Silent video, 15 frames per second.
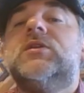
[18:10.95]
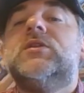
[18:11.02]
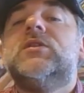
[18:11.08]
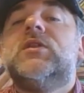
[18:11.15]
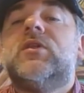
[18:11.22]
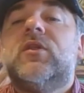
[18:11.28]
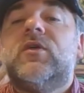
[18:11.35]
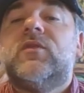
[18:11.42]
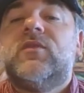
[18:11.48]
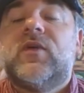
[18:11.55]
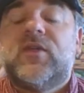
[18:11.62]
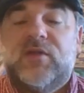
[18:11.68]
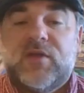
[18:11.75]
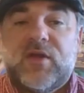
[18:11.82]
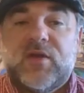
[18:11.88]
a little
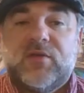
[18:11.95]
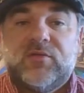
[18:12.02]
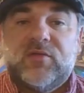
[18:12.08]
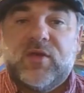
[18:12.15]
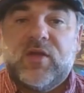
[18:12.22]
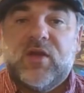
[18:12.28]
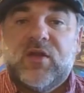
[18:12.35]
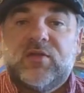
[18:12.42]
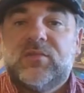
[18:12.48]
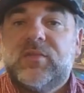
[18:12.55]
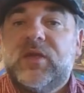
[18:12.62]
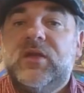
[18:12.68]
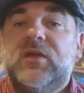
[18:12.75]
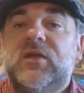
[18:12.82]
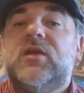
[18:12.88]
farther down,
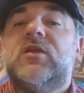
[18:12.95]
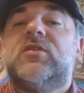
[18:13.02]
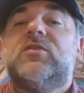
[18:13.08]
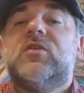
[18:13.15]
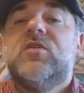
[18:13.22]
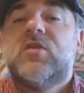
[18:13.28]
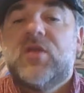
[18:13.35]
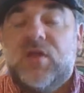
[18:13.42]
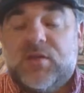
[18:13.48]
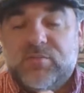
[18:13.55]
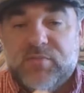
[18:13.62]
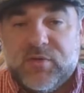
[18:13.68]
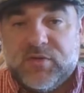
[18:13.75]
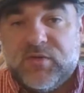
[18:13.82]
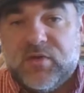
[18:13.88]
tracheostomy, so you can
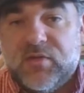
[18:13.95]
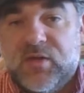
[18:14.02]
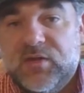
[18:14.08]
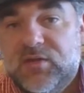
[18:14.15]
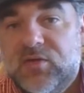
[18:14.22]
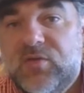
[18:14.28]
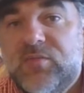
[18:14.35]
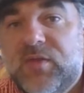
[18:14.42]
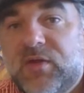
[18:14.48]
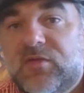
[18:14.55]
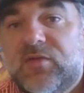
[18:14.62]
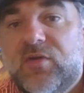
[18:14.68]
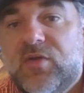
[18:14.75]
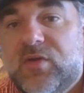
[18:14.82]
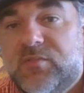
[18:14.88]
put a tube there
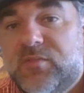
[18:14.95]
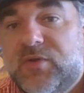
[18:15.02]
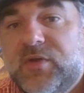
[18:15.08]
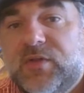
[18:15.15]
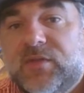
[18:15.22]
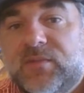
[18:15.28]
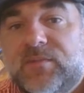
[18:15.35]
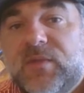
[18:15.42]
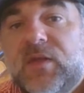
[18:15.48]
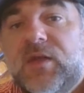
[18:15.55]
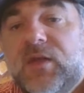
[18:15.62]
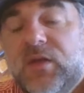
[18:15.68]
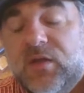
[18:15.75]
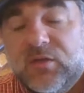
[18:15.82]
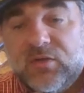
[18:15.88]
so you can breathe
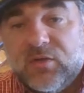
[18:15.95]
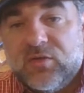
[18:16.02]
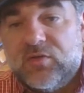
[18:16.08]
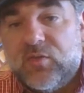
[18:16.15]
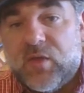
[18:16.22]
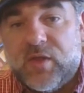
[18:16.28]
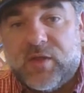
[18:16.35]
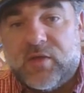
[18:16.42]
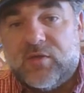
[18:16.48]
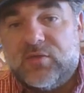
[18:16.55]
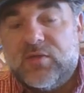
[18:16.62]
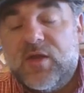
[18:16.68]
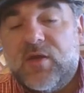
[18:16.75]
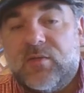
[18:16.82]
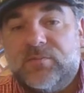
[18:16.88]
until the swelling goes
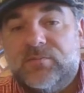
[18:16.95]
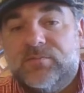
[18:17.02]
down.